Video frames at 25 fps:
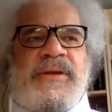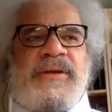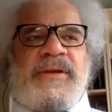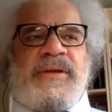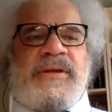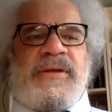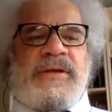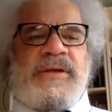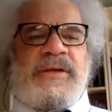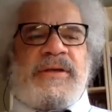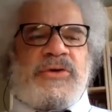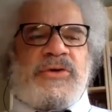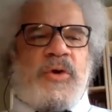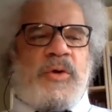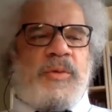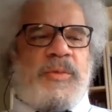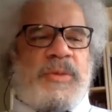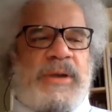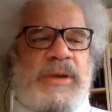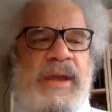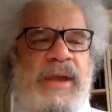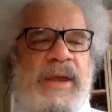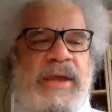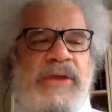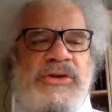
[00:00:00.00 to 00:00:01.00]

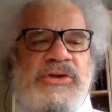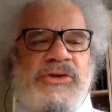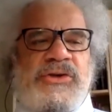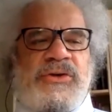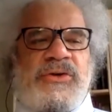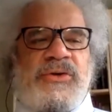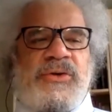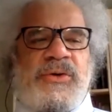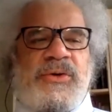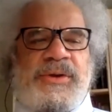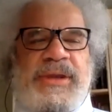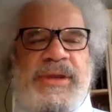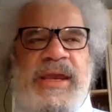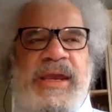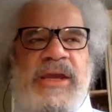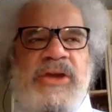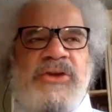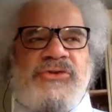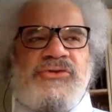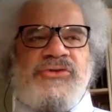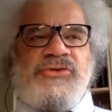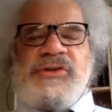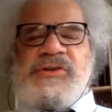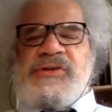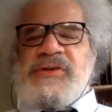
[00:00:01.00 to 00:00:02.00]
determination or the
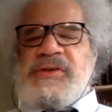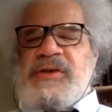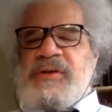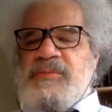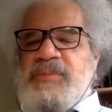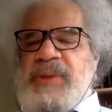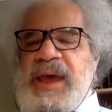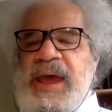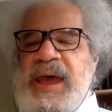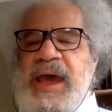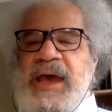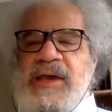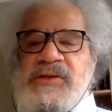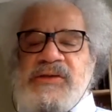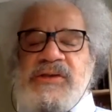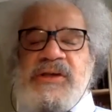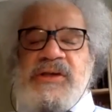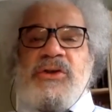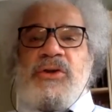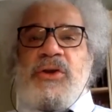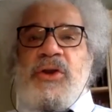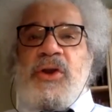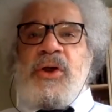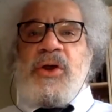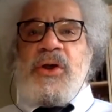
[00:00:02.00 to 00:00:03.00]
interest in
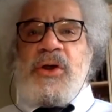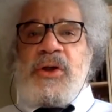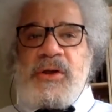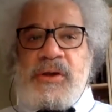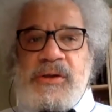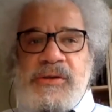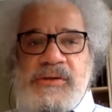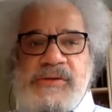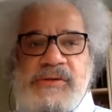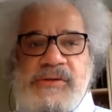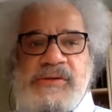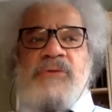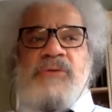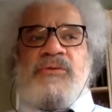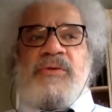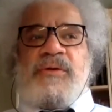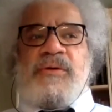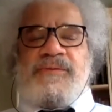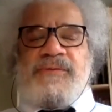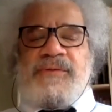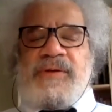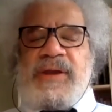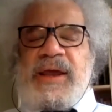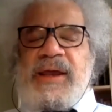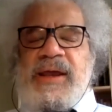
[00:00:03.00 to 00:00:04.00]
passing laws that
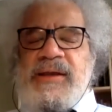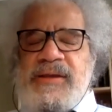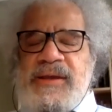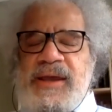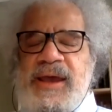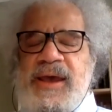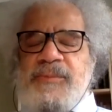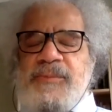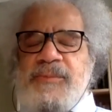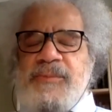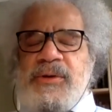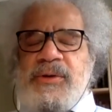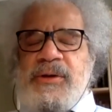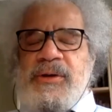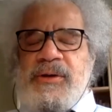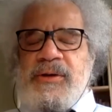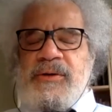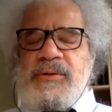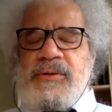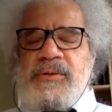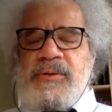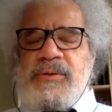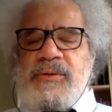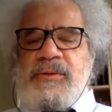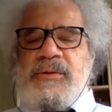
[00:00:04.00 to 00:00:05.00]
reflect that
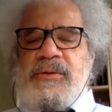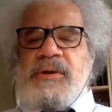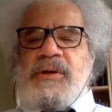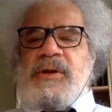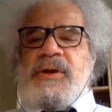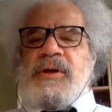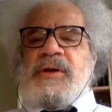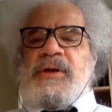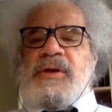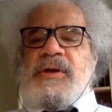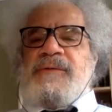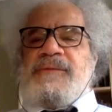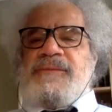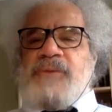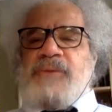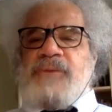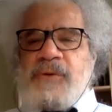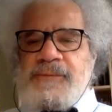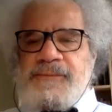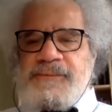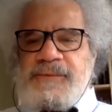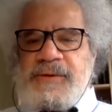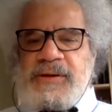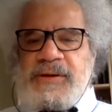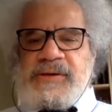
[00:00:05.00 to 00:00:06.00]
political
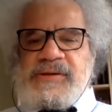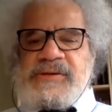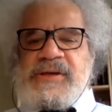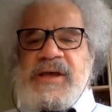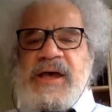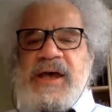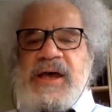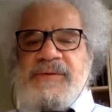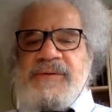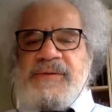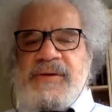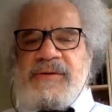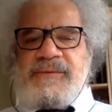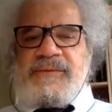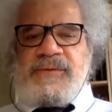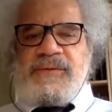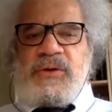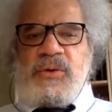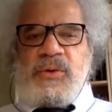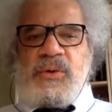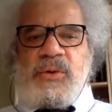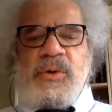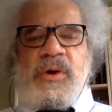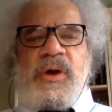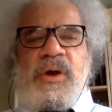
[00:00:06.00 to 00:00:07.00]
or philosophic
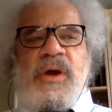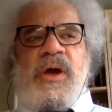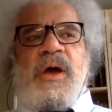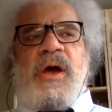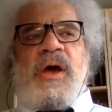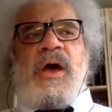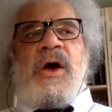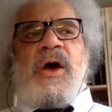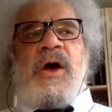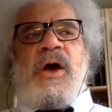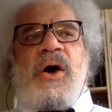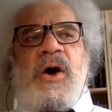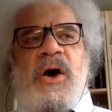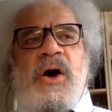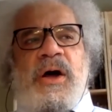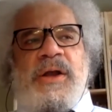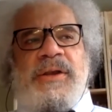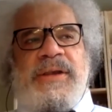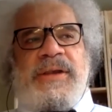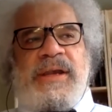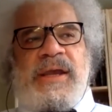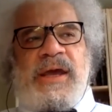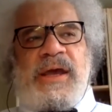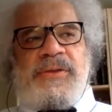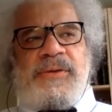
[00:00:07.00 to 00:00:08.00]
view.
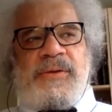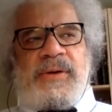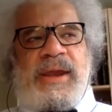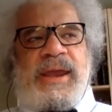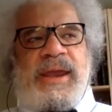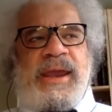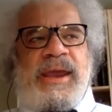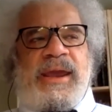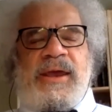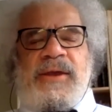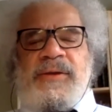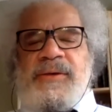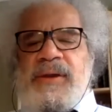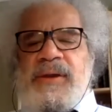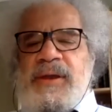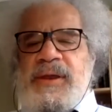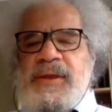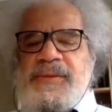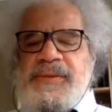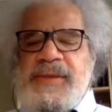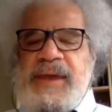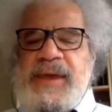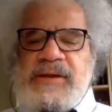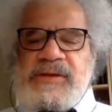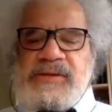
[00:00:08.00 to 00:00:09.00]
On the other hand,
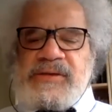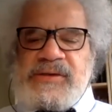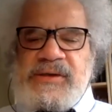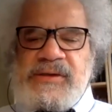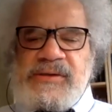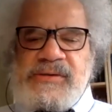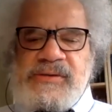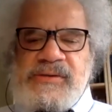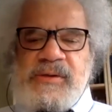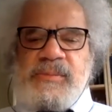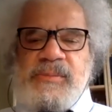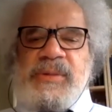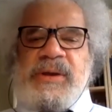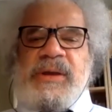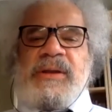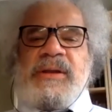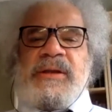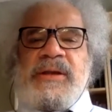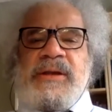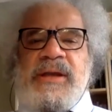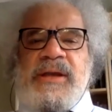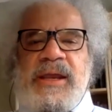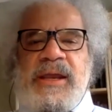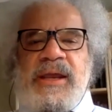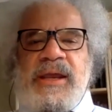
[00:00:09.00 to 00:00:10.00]
that
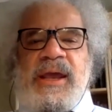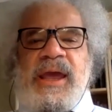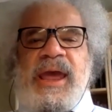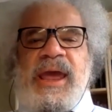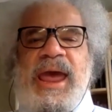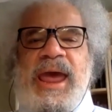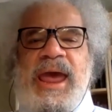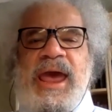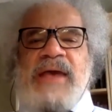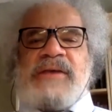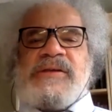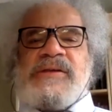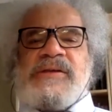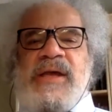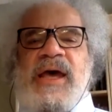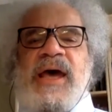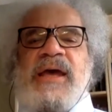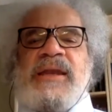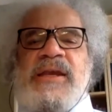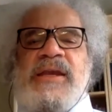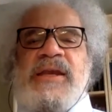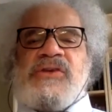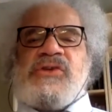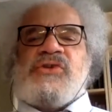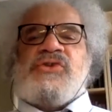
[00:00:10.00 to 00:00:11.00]
sensibility has
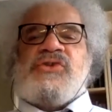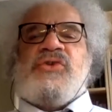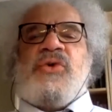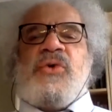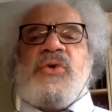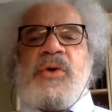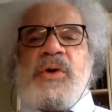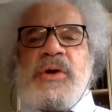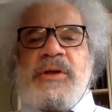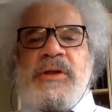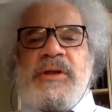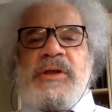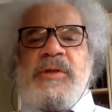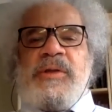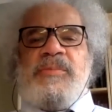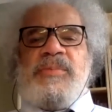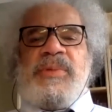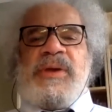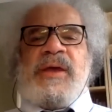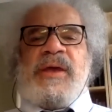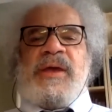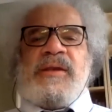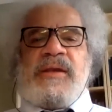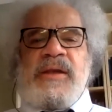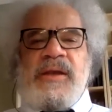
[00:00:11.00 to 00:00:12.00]
not historically
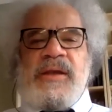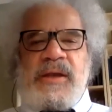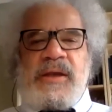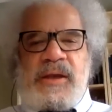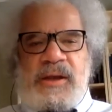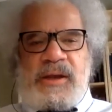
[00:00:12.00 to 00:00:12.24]
been